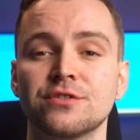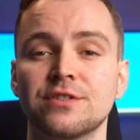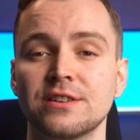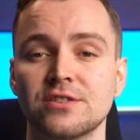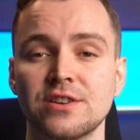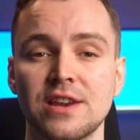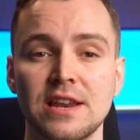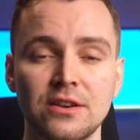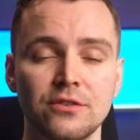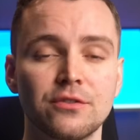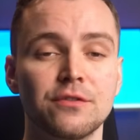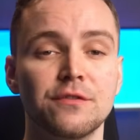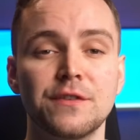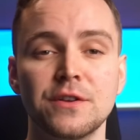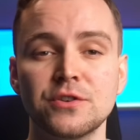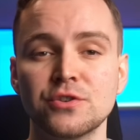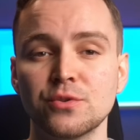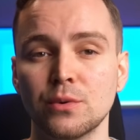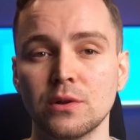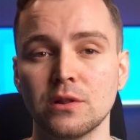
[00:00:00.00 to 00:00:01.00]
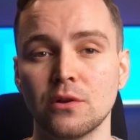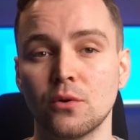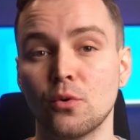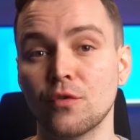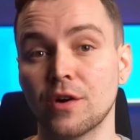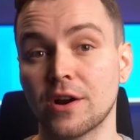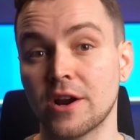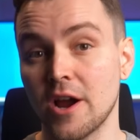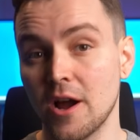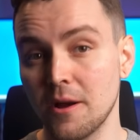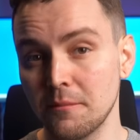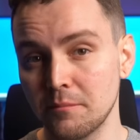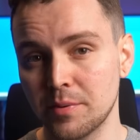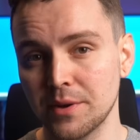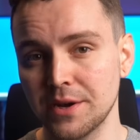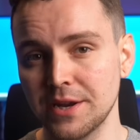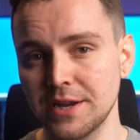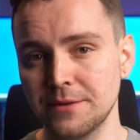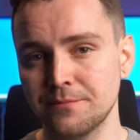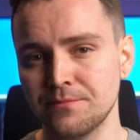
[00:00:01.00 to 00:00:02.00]
is an individual or a
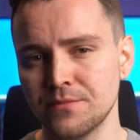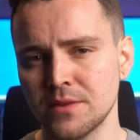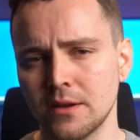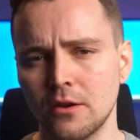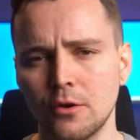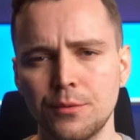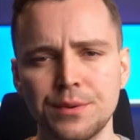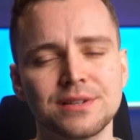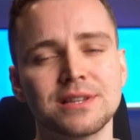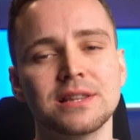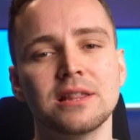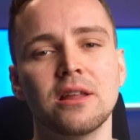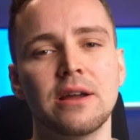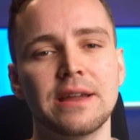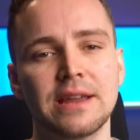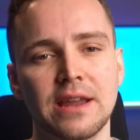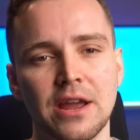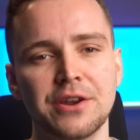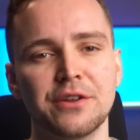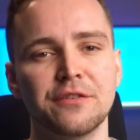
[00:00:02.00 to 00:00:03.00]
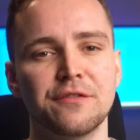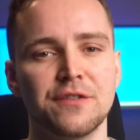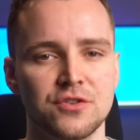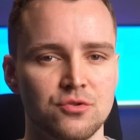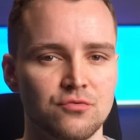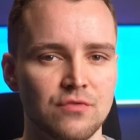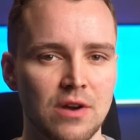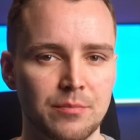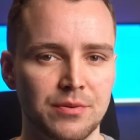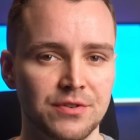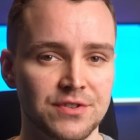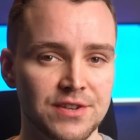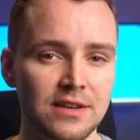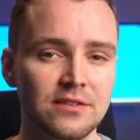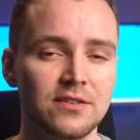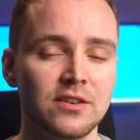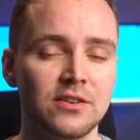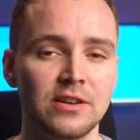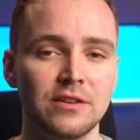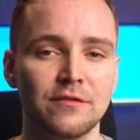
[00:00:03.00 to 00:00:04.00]
company who is like an official
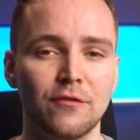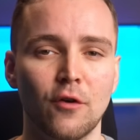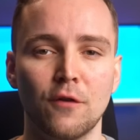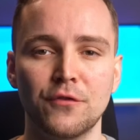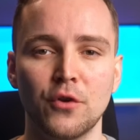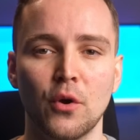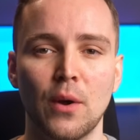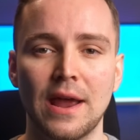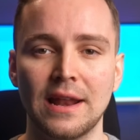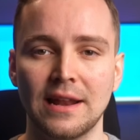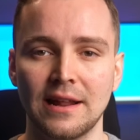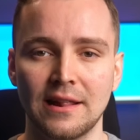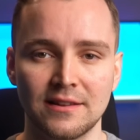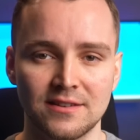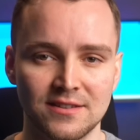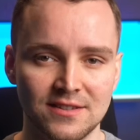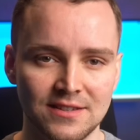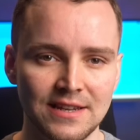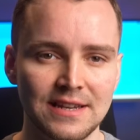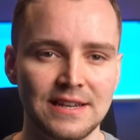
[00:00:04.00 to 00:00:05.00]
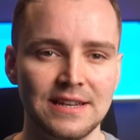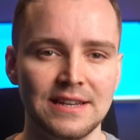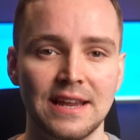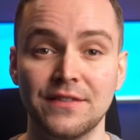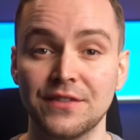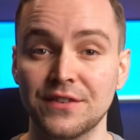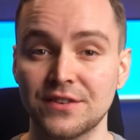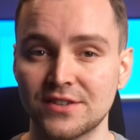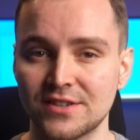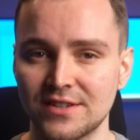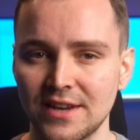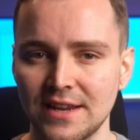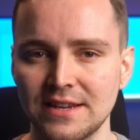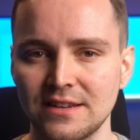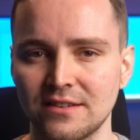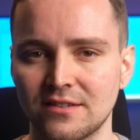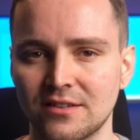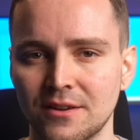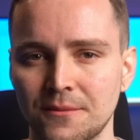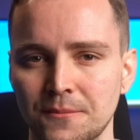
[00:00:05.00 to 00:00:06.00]
representative of your LLC in the
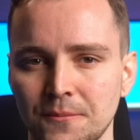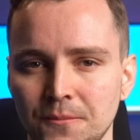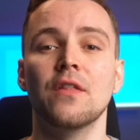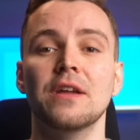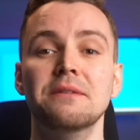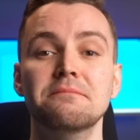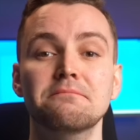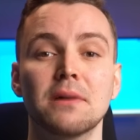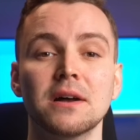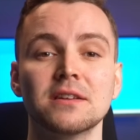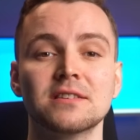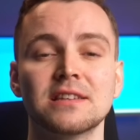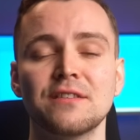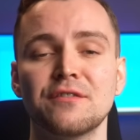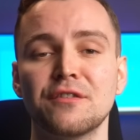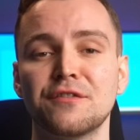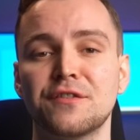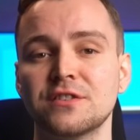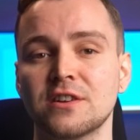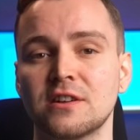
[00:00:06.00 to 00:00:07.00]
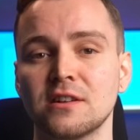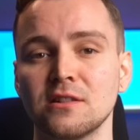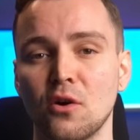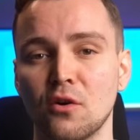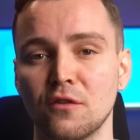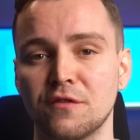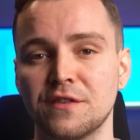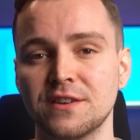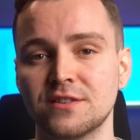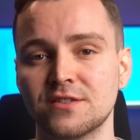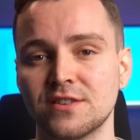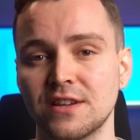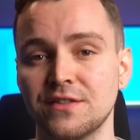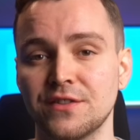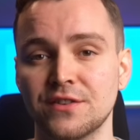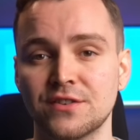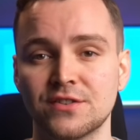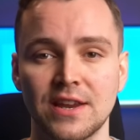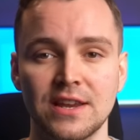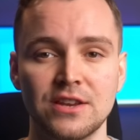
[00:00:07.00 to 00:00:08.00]
state. They must have a physical office in
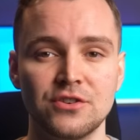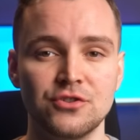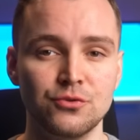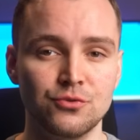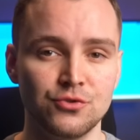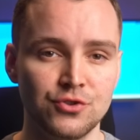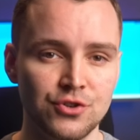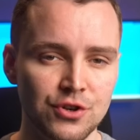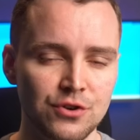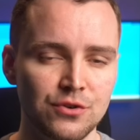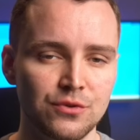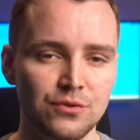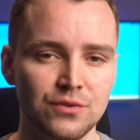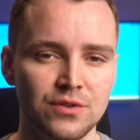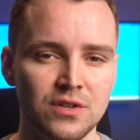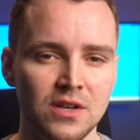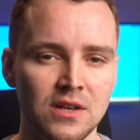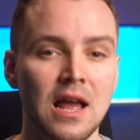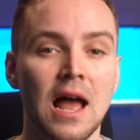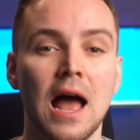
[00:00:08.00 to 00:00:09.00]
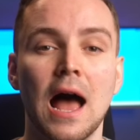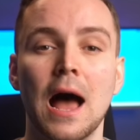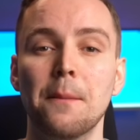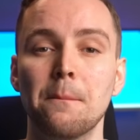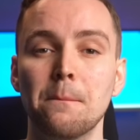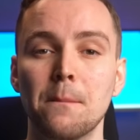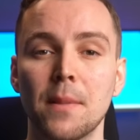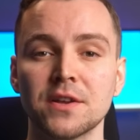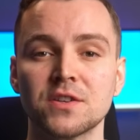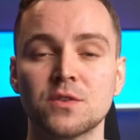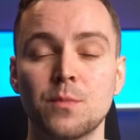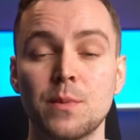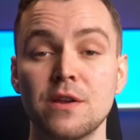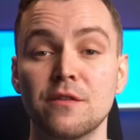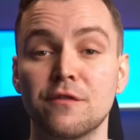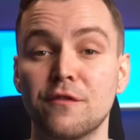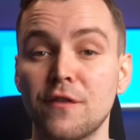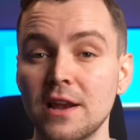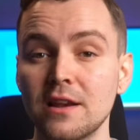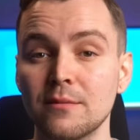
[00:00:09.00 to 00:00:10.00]
the state you choose and must be
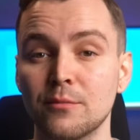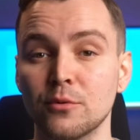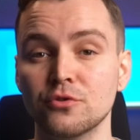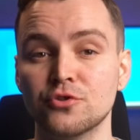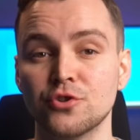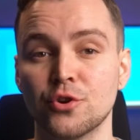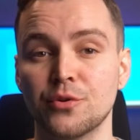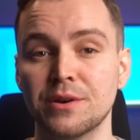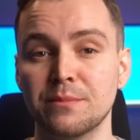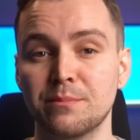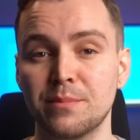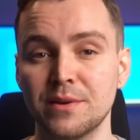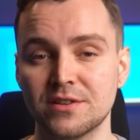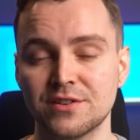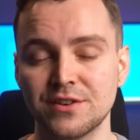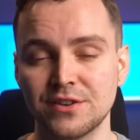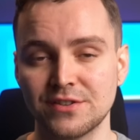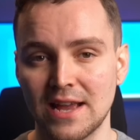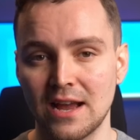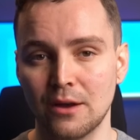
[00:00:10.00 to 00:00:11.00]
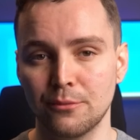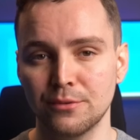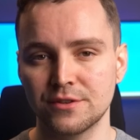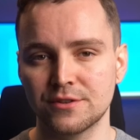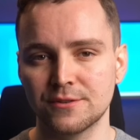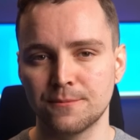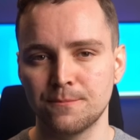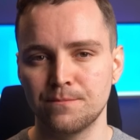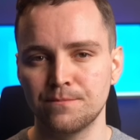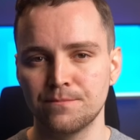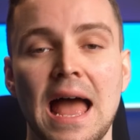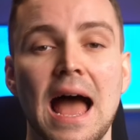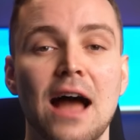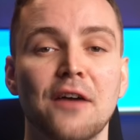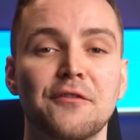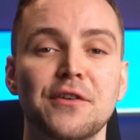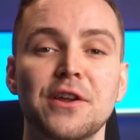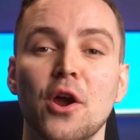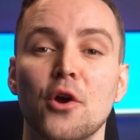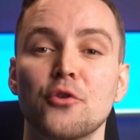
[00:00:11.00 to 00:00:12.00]
available during business hours.
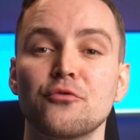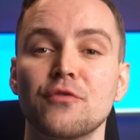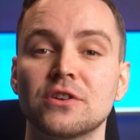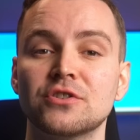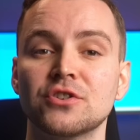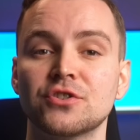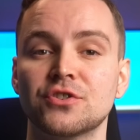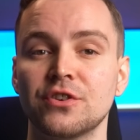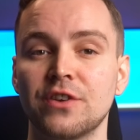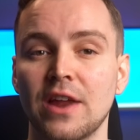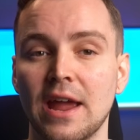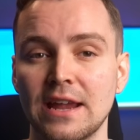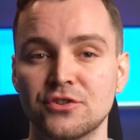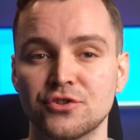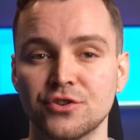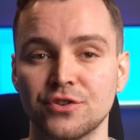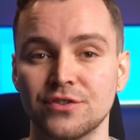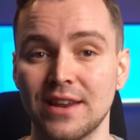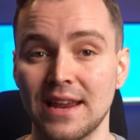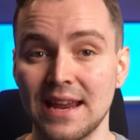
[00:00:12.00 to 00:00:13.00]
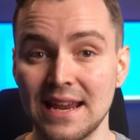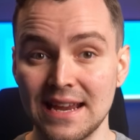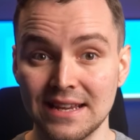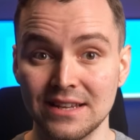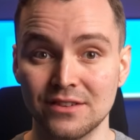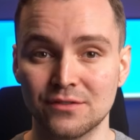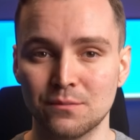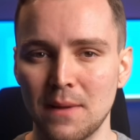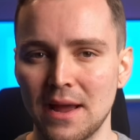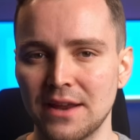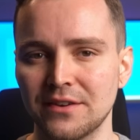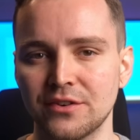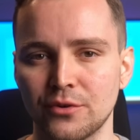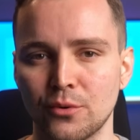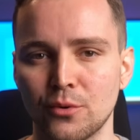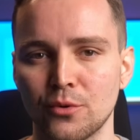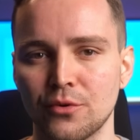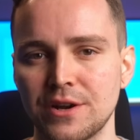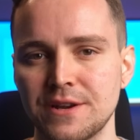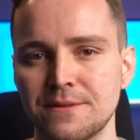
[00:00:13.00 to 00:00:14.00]
Having a registered agent is
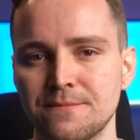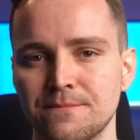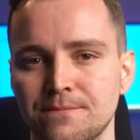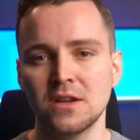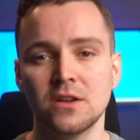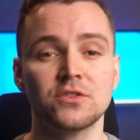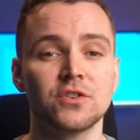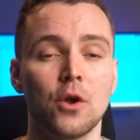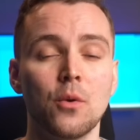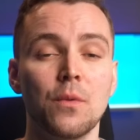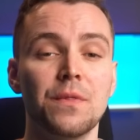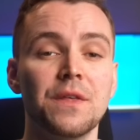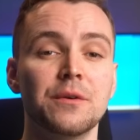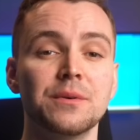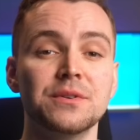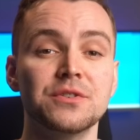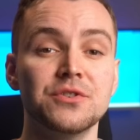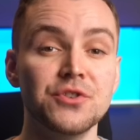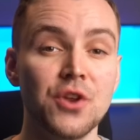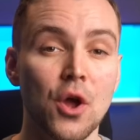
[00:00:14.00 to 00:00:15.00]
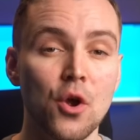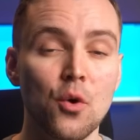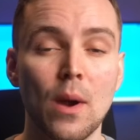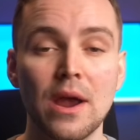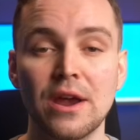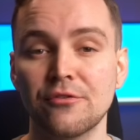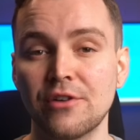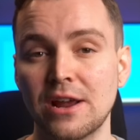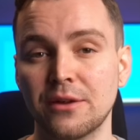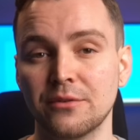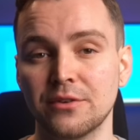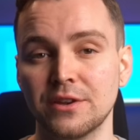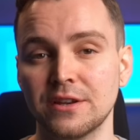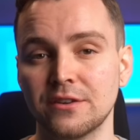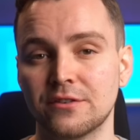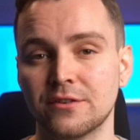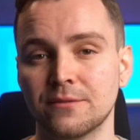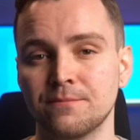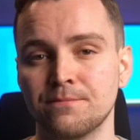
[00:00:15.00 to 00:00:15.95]
mandatory, so there is no way around it.